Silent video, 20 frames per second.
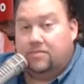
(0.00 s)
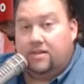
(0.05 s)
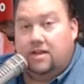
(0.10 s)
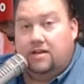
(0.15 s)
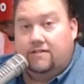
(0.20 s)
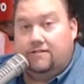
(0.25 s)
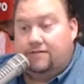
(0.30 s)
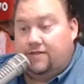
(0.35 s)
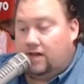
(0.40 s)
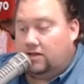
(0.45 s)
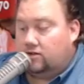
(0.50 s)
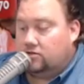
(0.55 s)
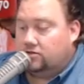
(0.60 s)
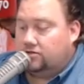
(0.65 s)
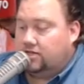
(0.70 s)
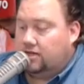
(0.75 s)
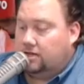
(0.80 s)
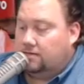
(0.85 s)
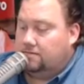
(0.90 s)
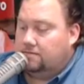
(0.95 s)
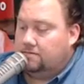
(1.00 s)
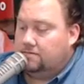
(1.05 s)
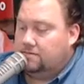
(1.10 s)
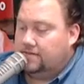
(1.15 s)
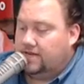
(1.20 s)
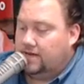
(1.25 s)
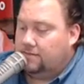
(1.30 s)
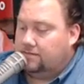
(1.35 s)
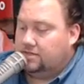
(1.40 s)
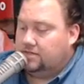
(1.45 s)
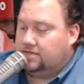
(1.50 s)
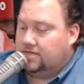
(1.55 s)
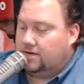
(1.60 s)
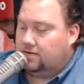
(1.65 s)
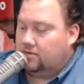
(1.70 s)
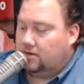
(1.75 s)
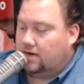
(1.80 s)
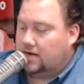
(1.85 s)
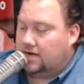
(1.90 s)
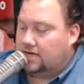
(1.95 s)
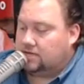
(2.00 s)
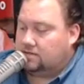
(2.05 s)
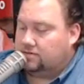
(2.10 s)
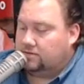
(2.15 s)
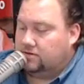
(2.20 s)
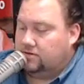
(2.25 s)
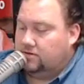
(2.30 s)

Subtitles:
fellowship, Tampa General Hospital,